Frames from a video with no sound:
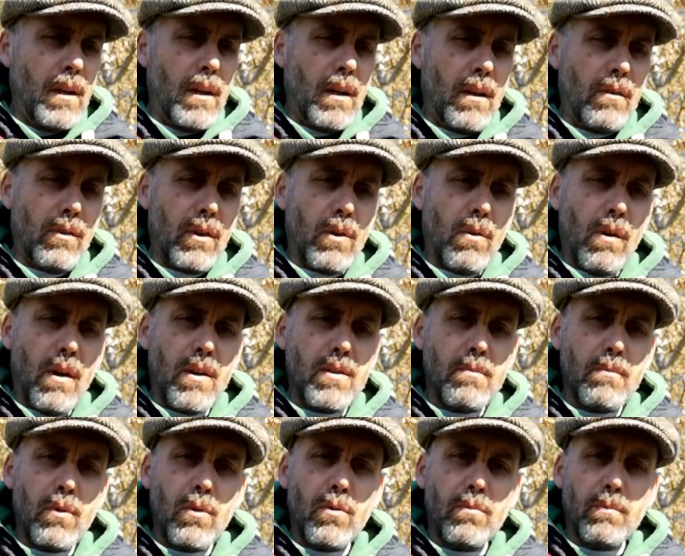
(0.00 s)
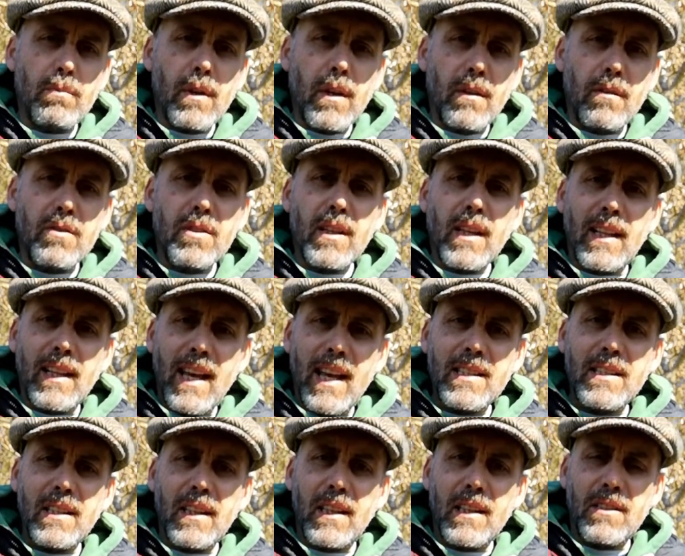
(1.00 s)
requires more kind of
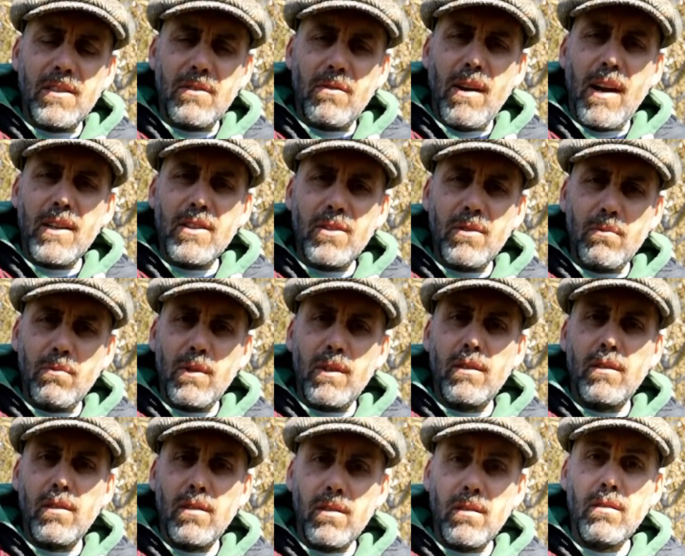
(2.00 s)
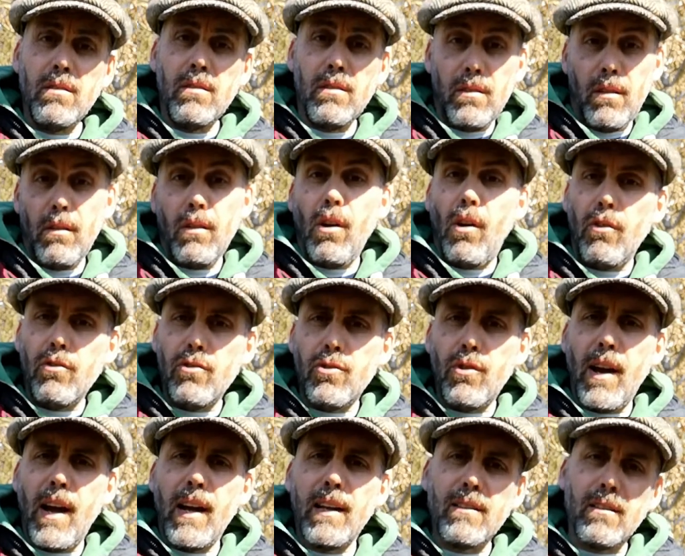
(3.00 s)
scholastic interaction with,
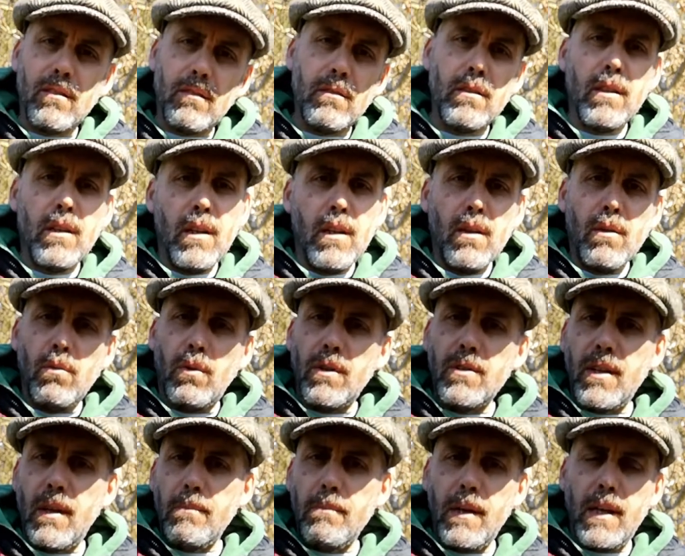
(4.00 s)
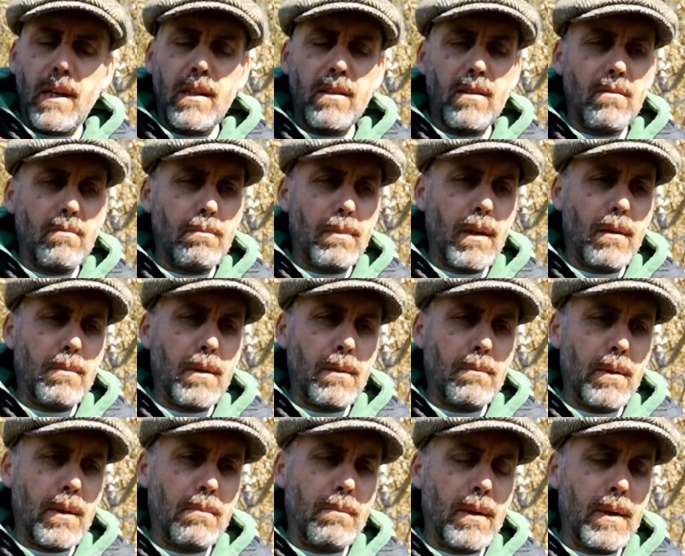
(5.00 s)
contract, and what does that mean, and blah, blah,
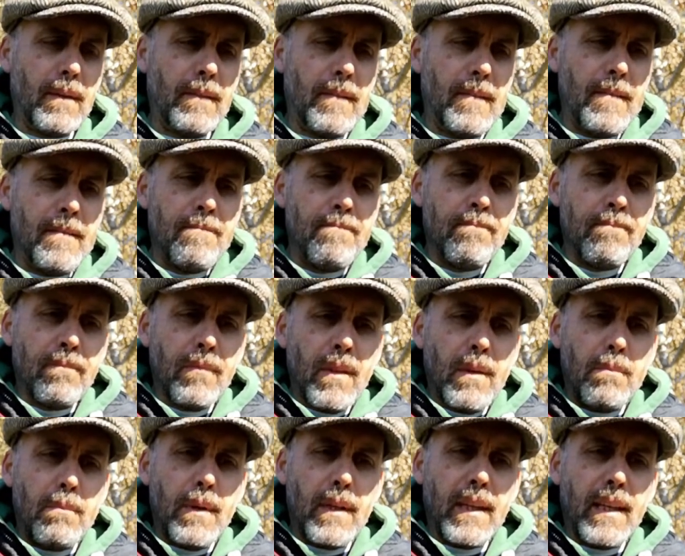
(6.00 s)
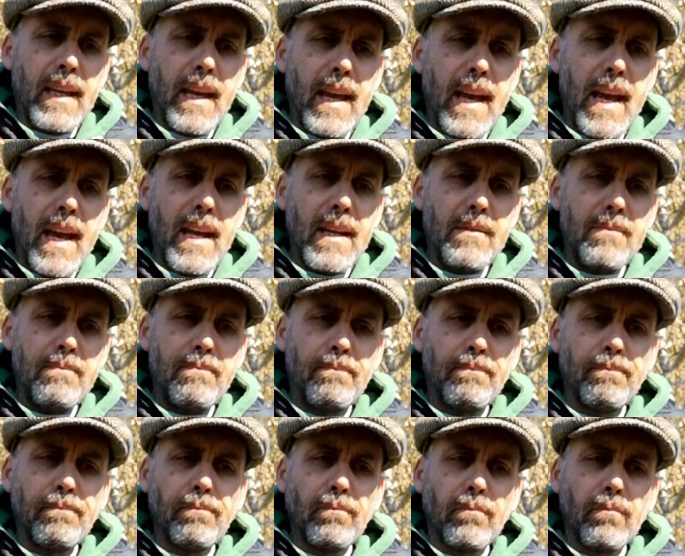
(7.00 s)
blah, blah. But again,
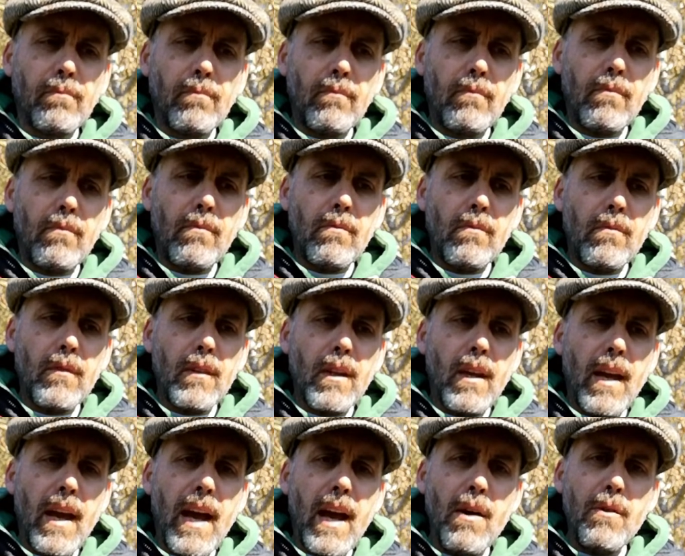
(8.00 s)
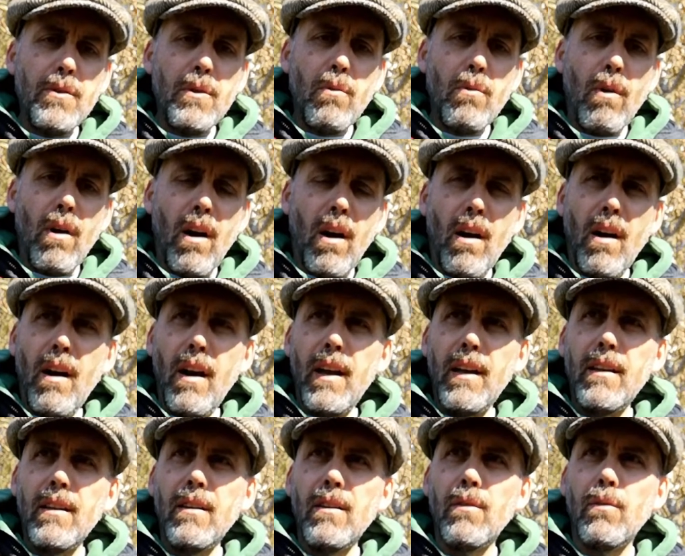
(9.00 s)
how do
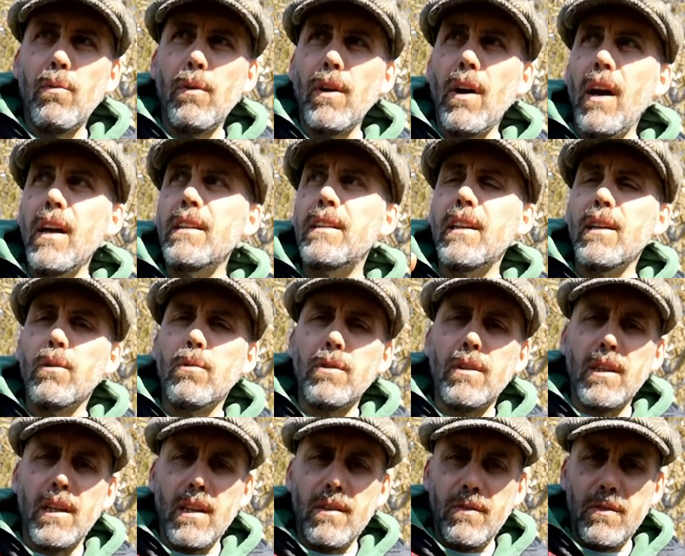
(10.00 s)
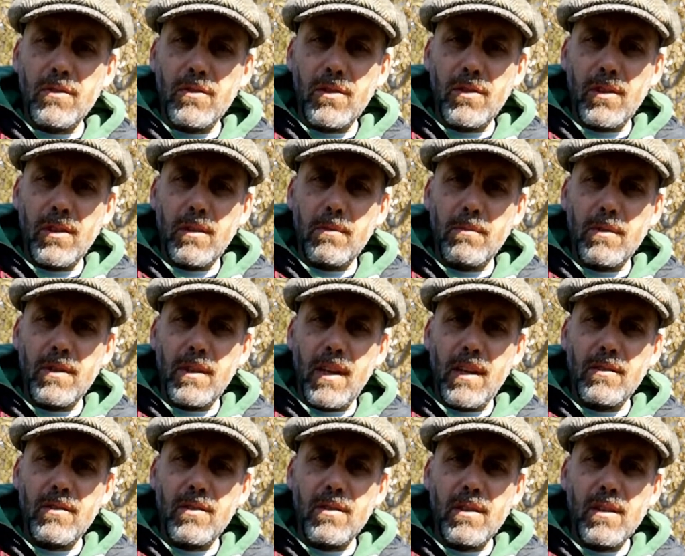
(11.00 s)
I, when I deal with a given
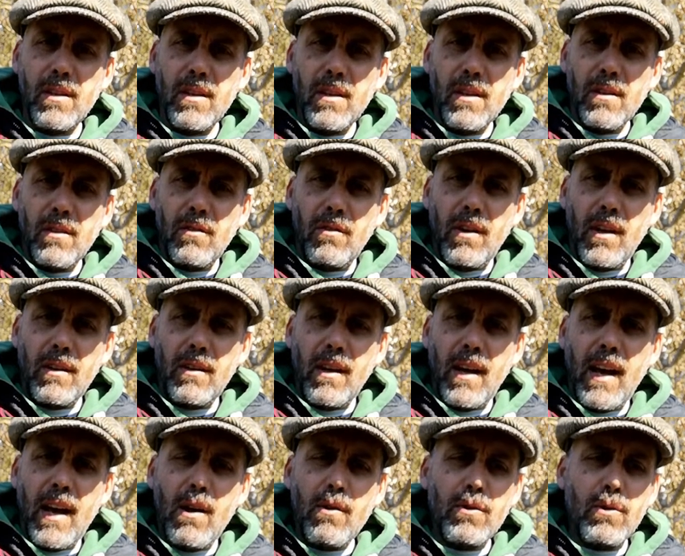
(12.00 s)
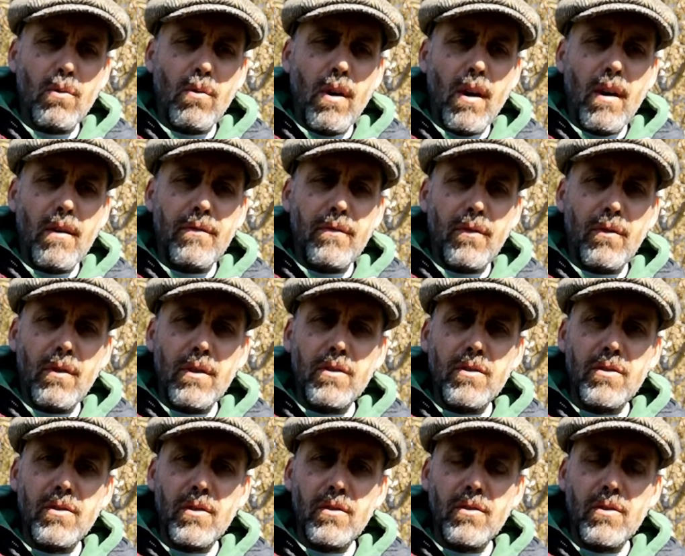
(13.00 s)
circumstance, right, how do I, for
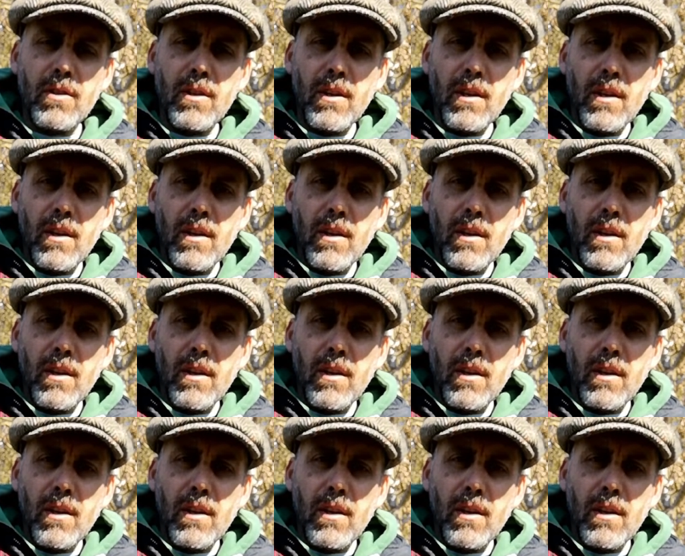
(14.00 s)
instance,